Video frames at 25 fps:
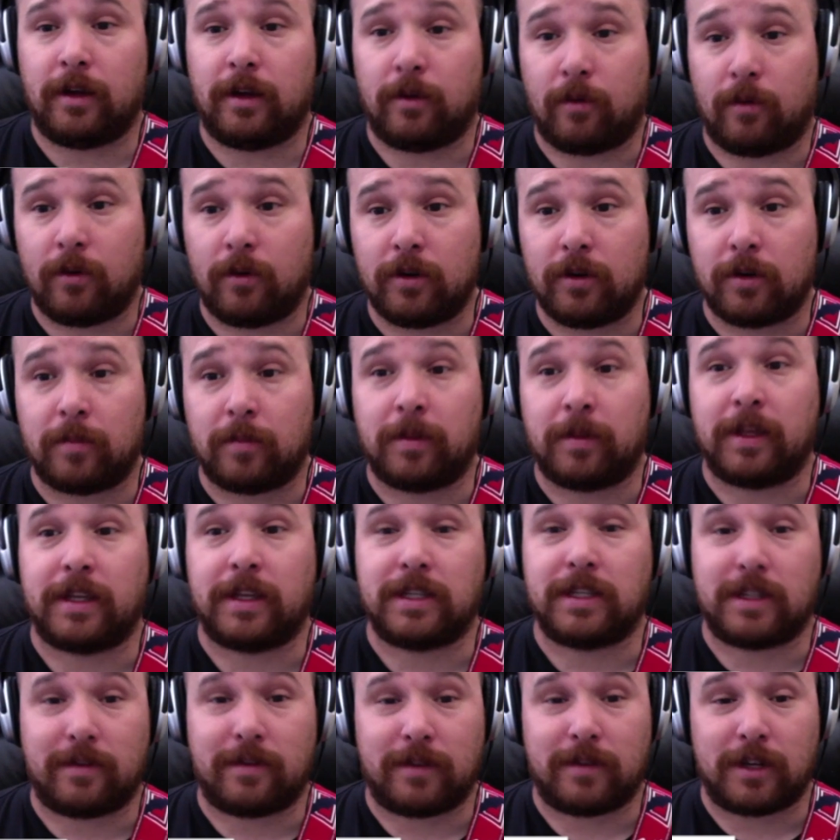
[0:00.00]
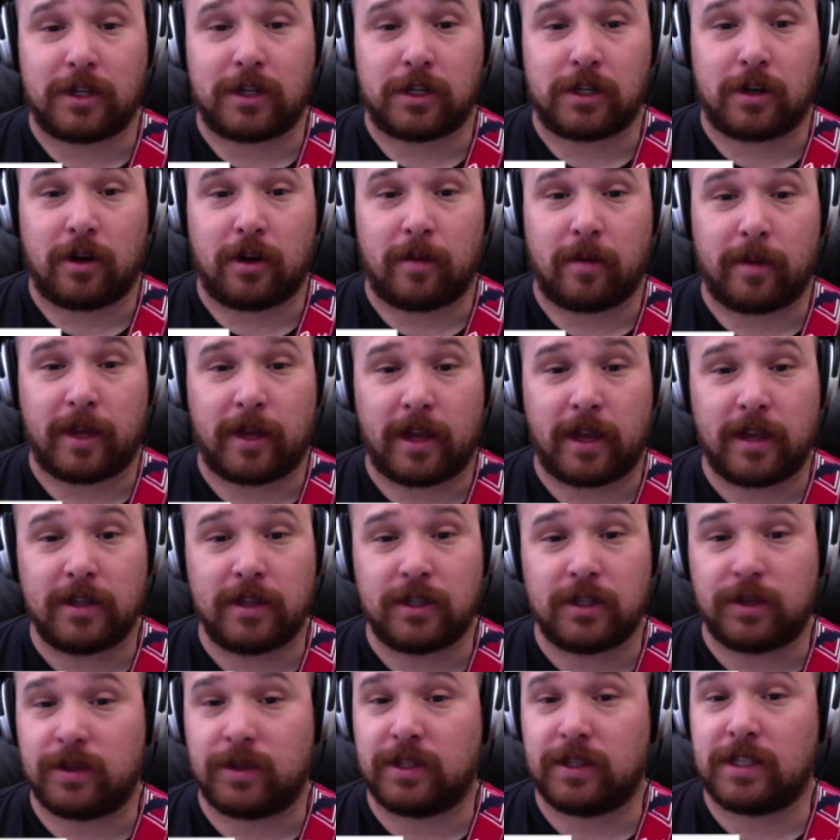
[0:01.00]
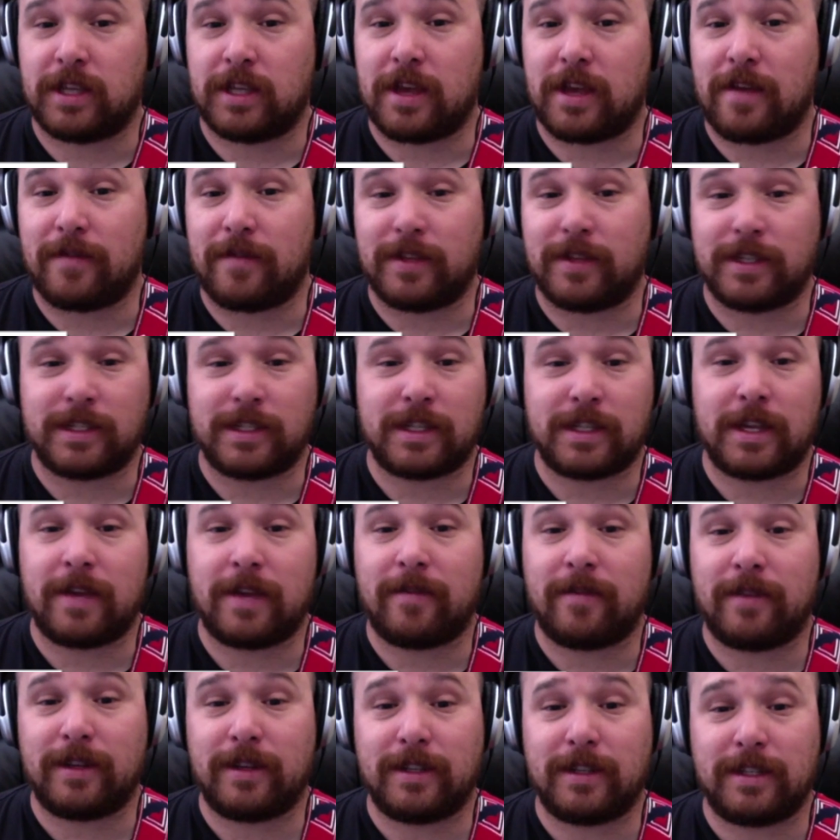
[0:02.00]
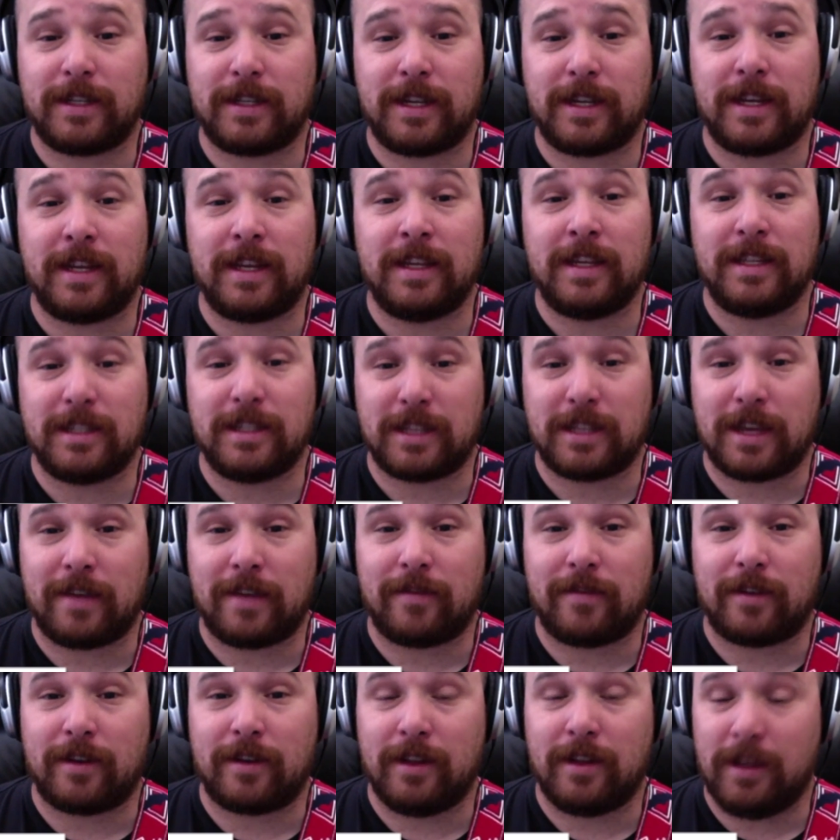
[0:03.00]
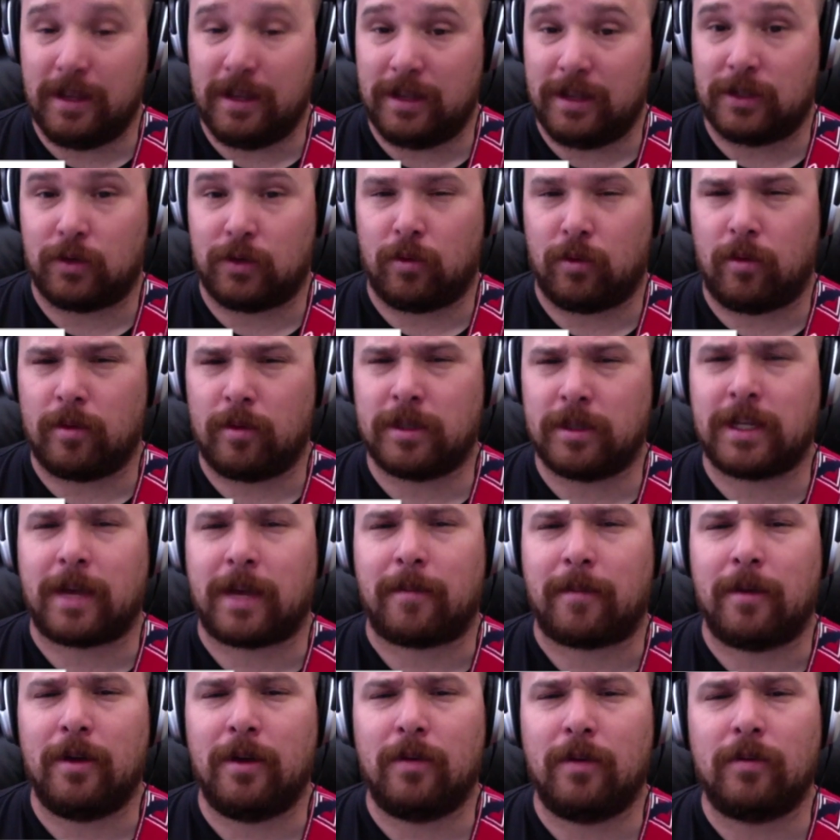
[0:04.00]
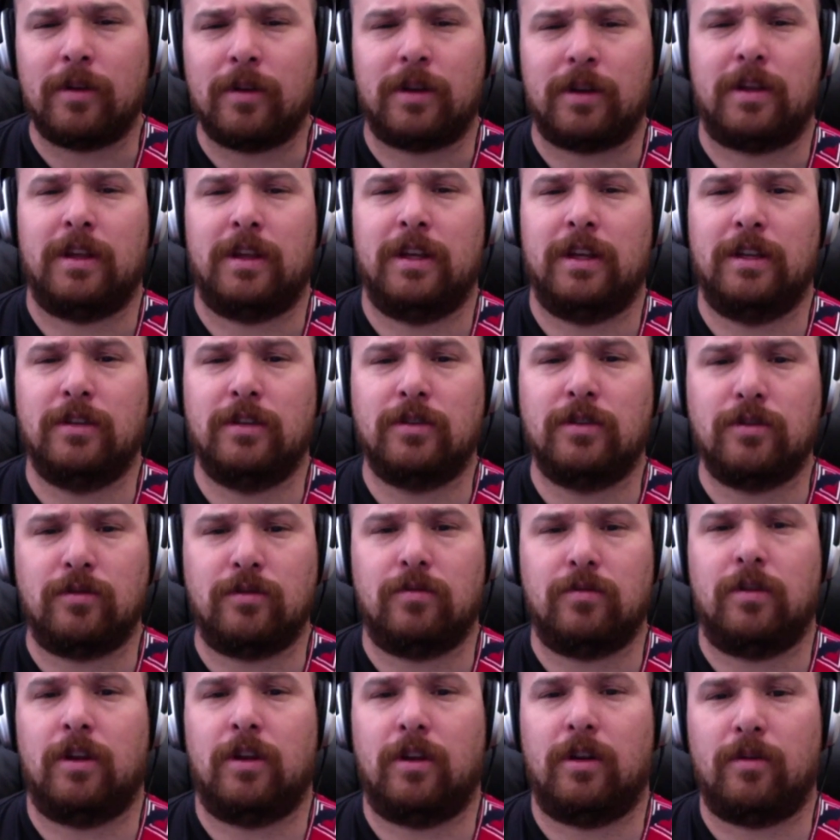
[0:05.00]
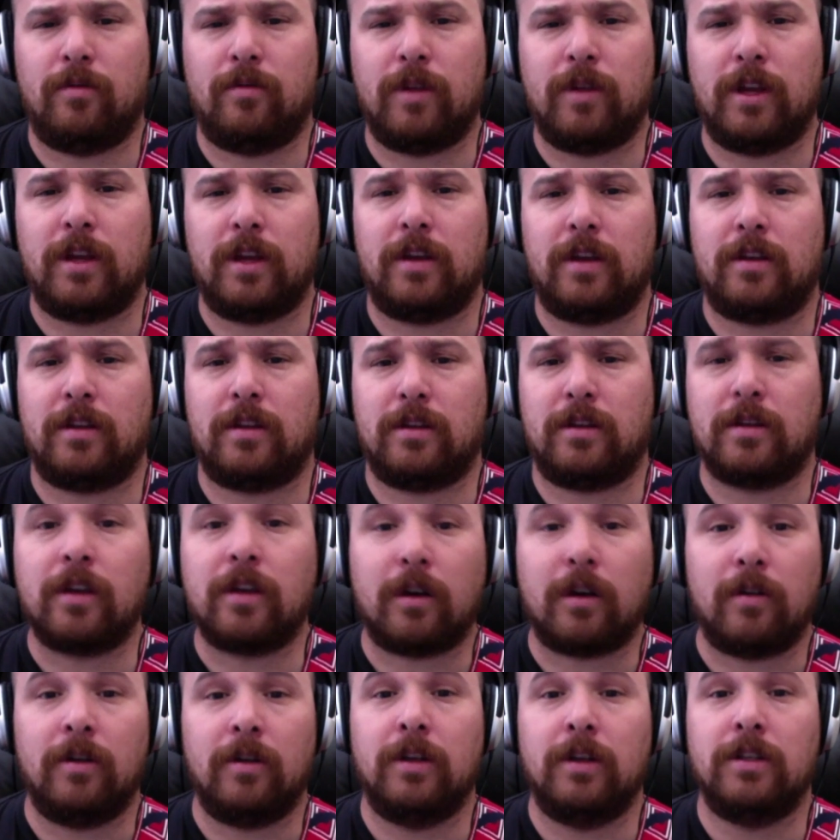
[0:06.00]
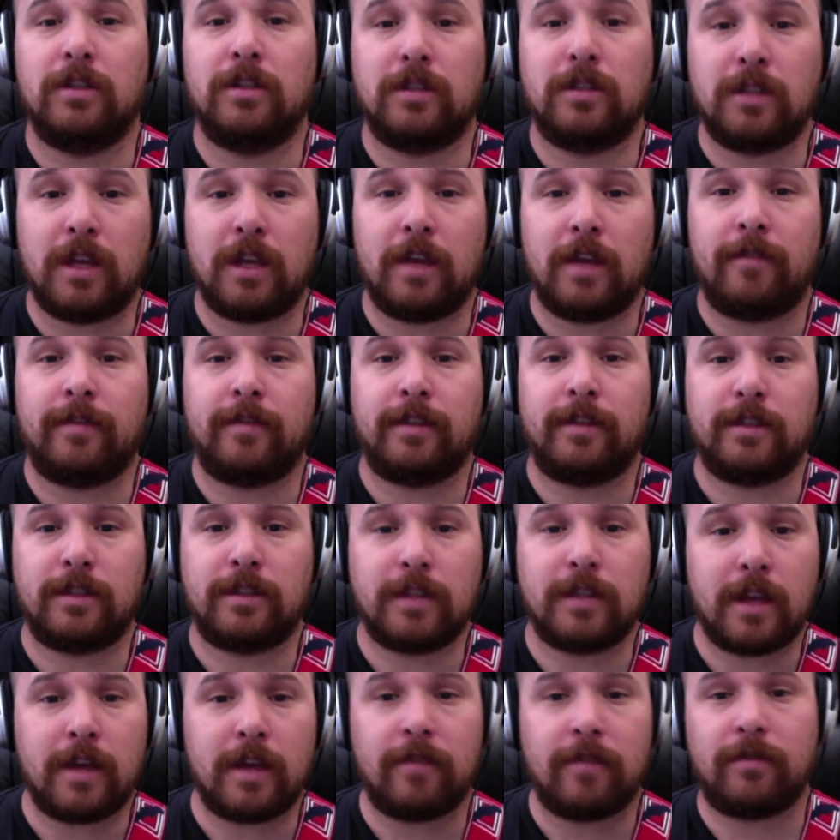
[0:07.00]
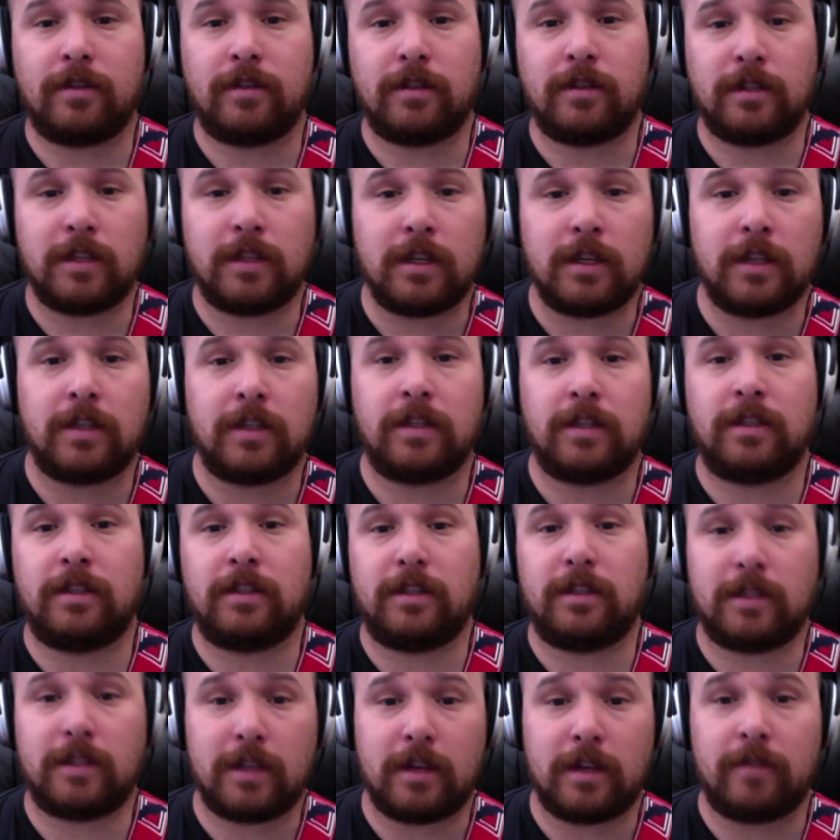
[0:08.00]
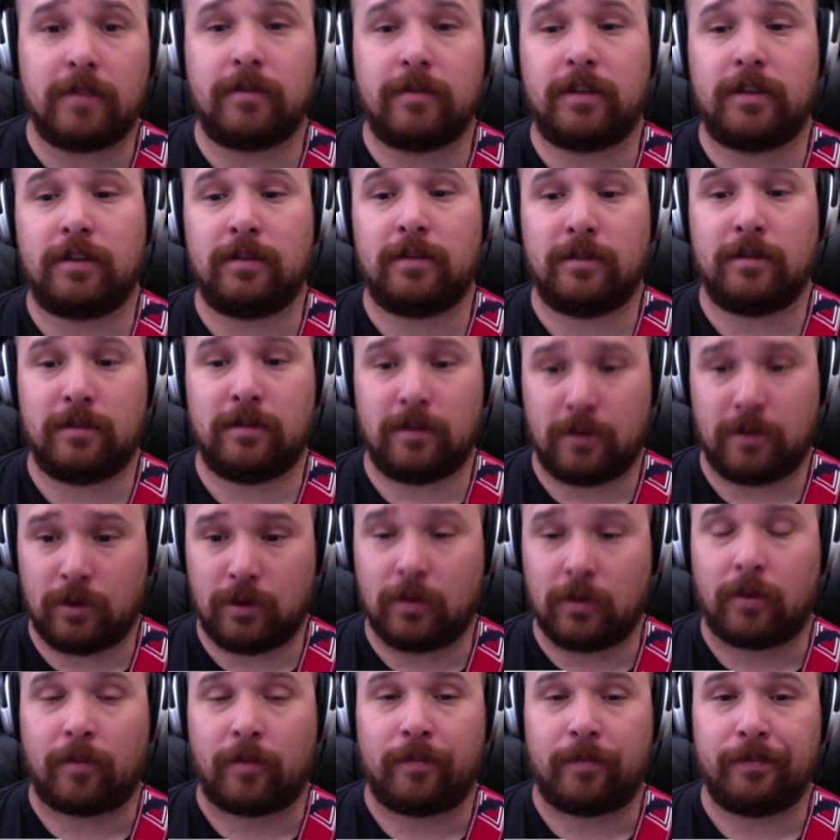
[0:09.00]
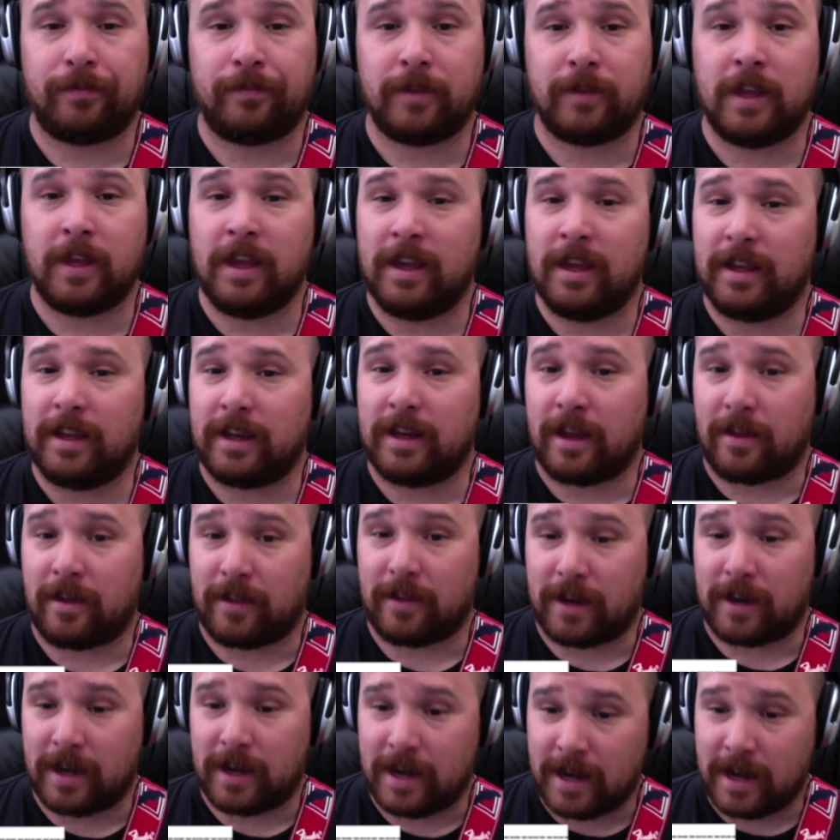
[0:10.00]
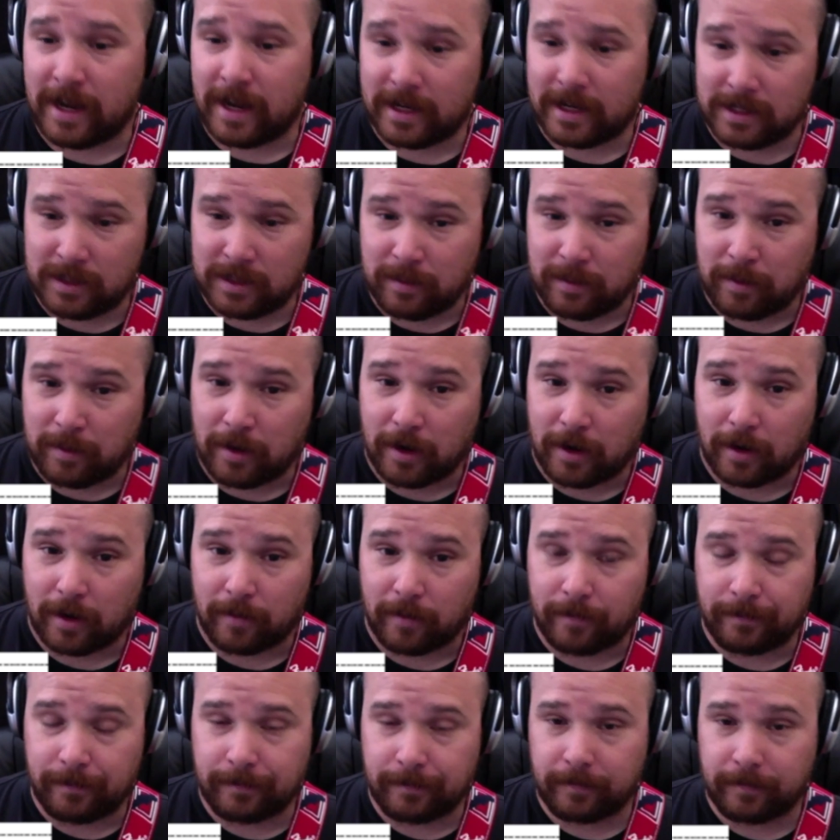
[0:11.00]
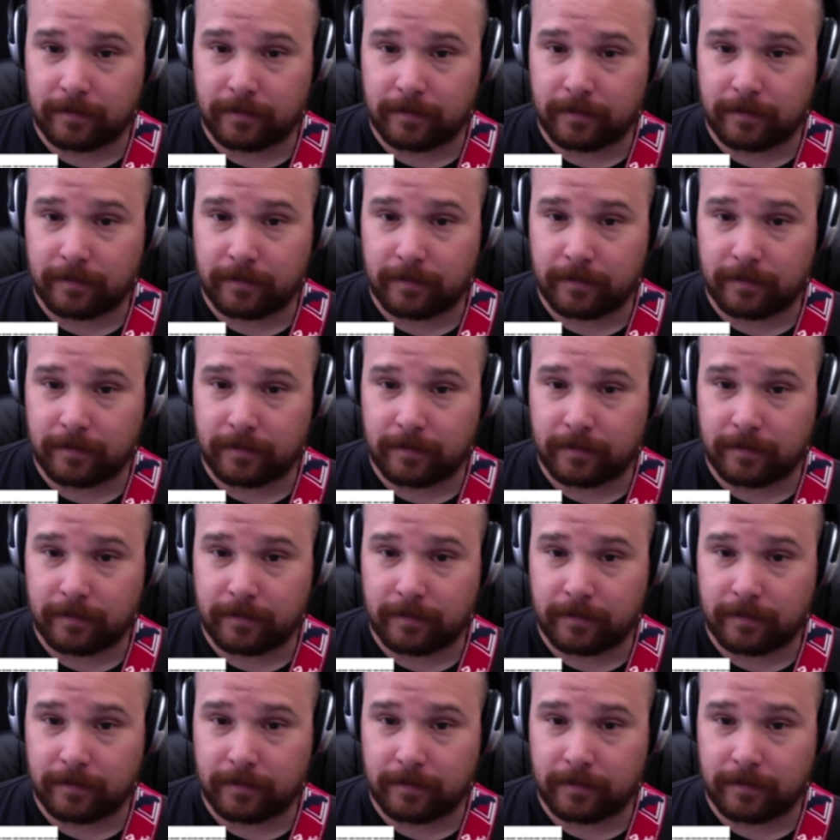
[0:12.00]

in order to play Seven Nation Army, okay? So it's 7, 7, 10, 7. Let's do it one more time. 1, 2, ready, go. 7, 7, 10, 7. Cool. Now the next part,